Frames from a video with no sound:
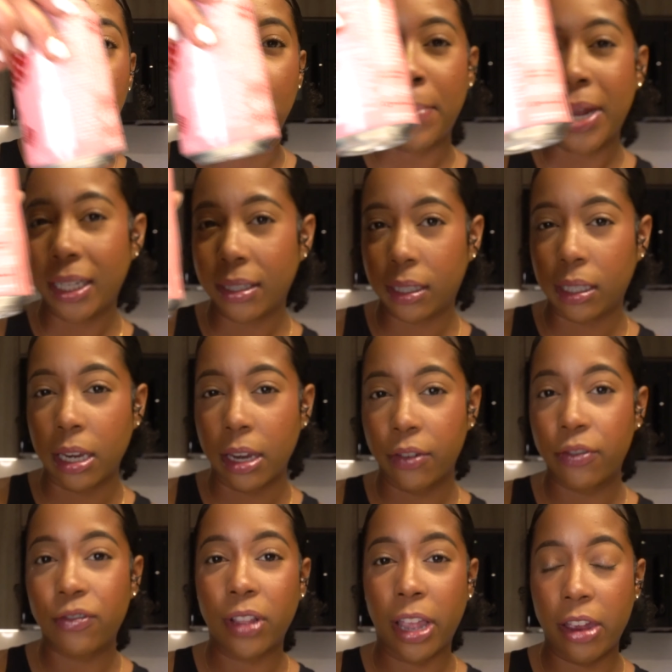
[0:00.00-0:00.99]
mixing
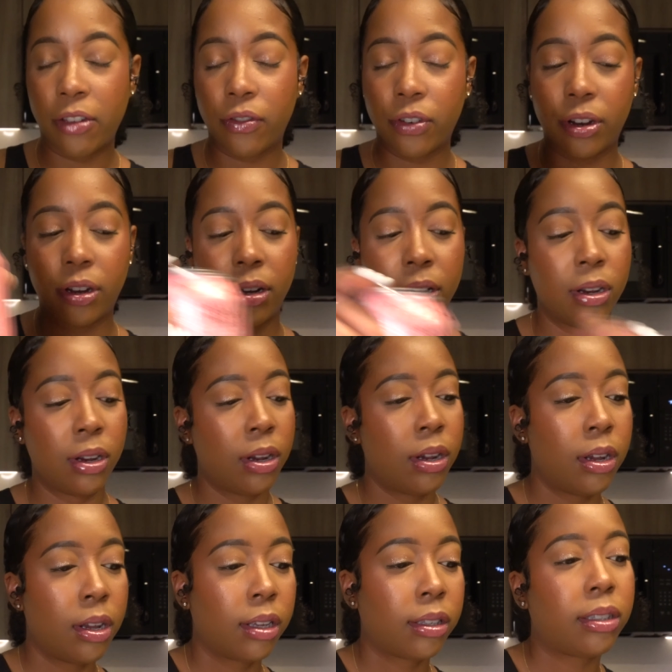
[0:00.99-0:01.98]
flavor
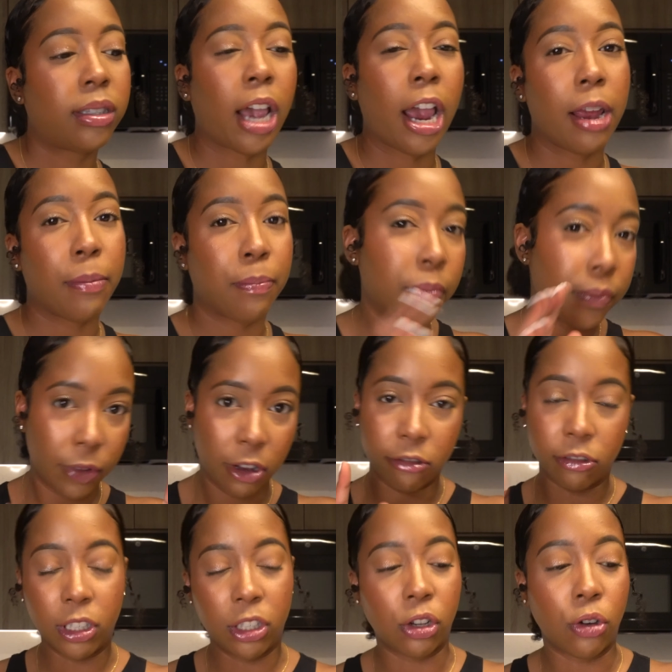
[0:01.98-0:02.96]
type
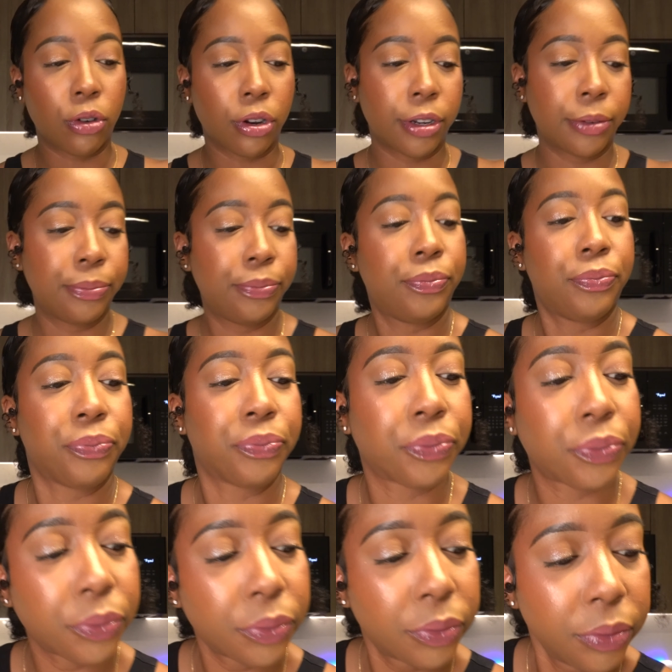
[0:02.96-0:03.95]
of soda.
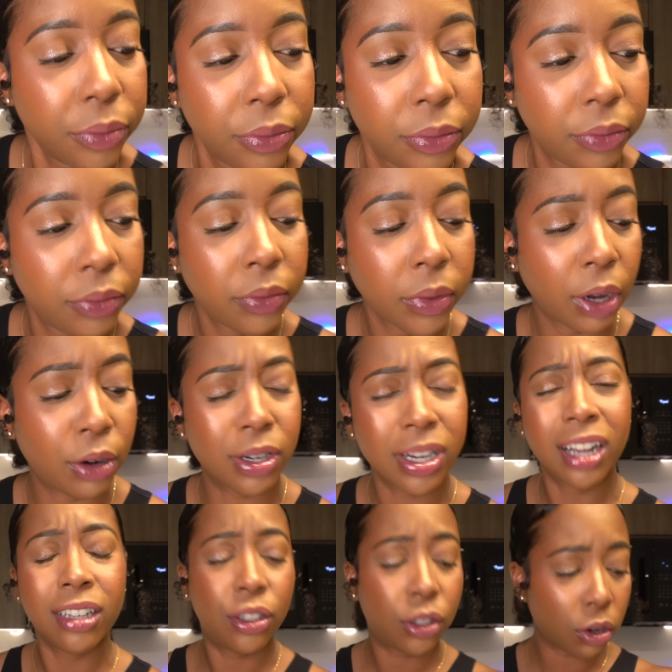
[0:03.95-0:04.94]
Or
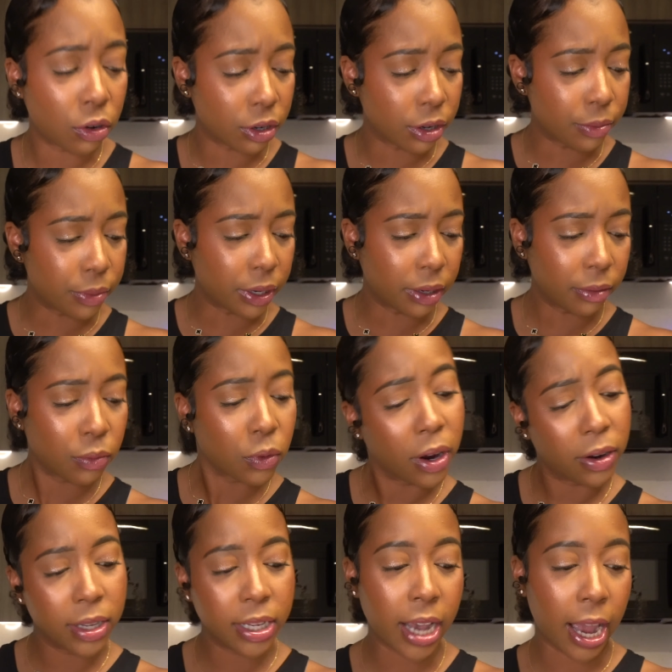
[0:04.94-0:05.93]
not soda, but
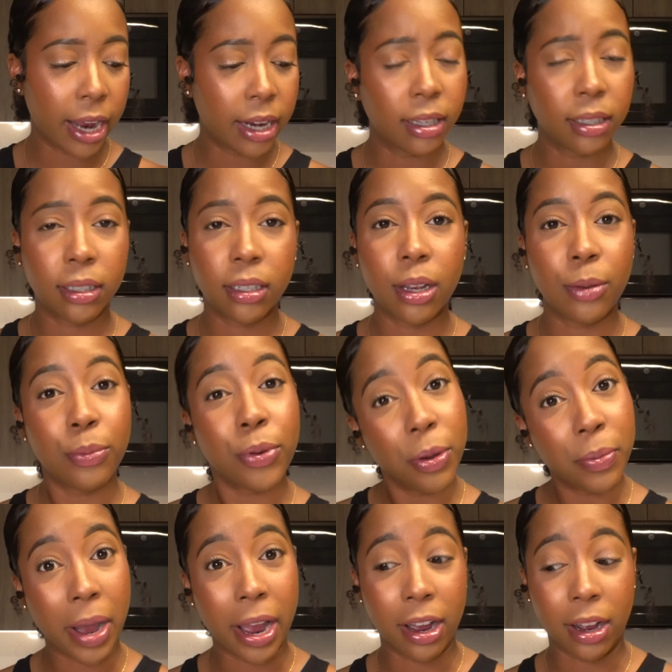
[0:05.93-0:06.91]
well, yeah, it is a
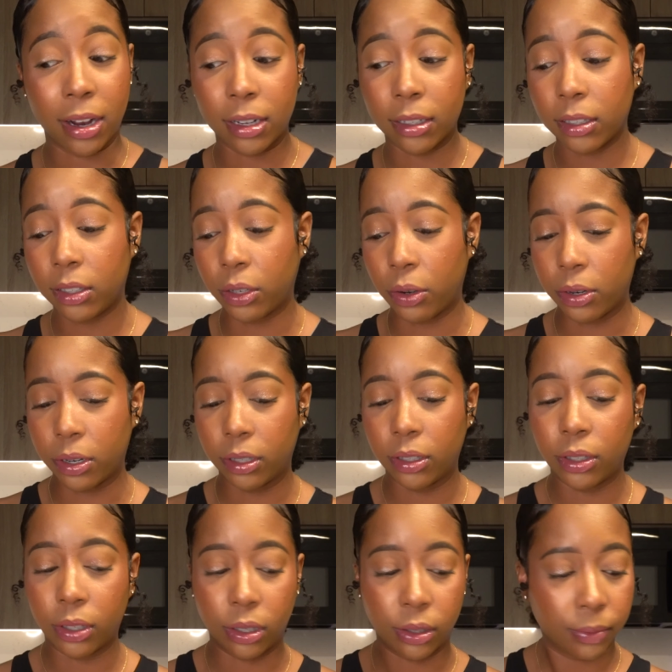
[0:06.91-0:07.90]
prebiotic soda,
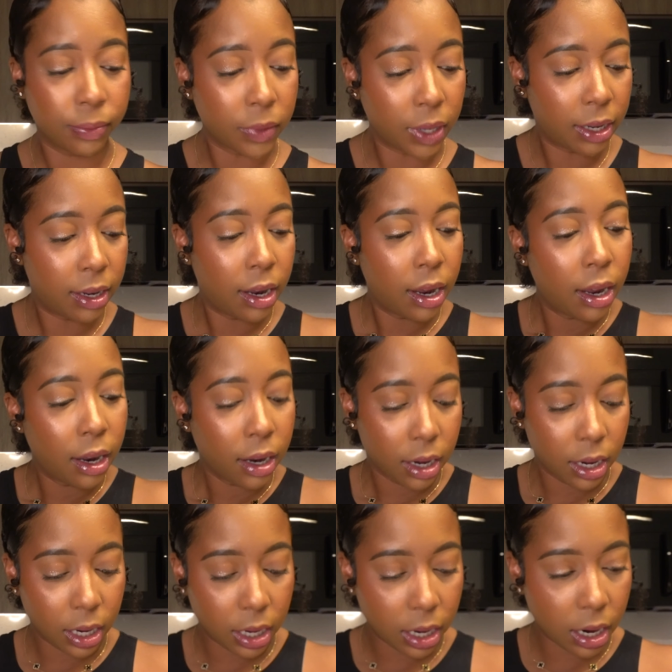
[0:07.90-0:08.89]
so
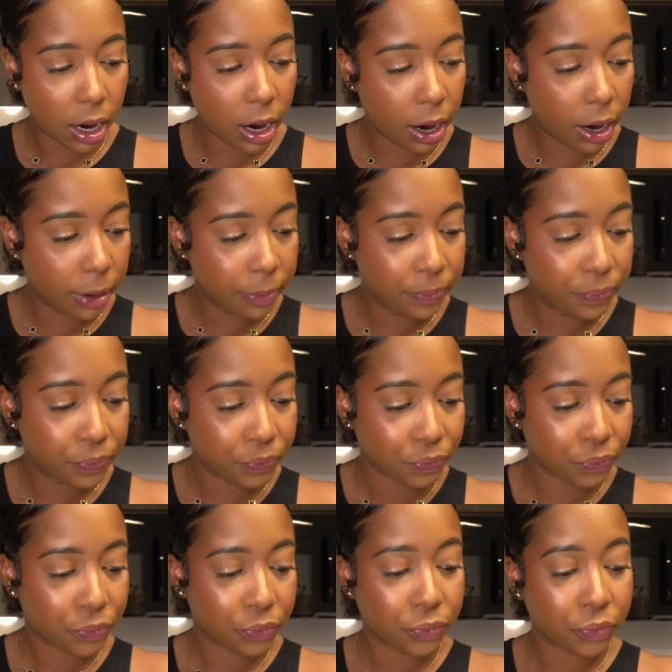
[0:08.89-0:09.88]
yeah.
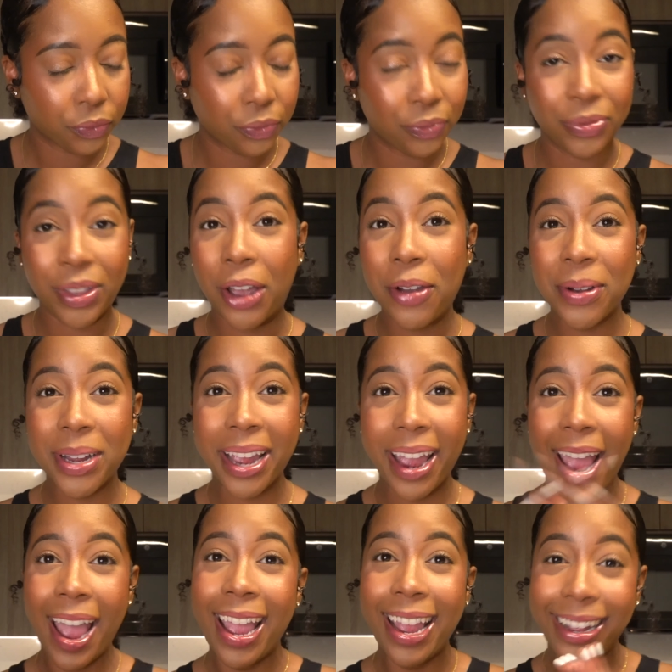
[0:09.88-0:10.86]

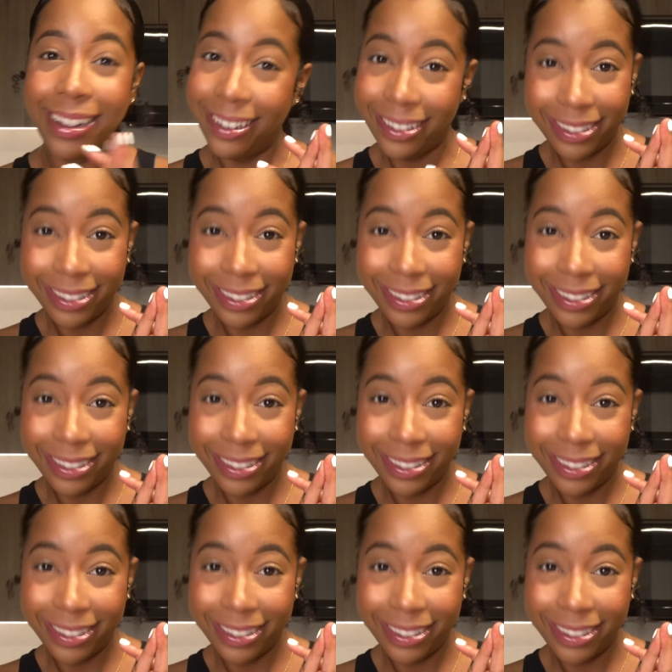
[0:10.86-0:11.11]
Okay.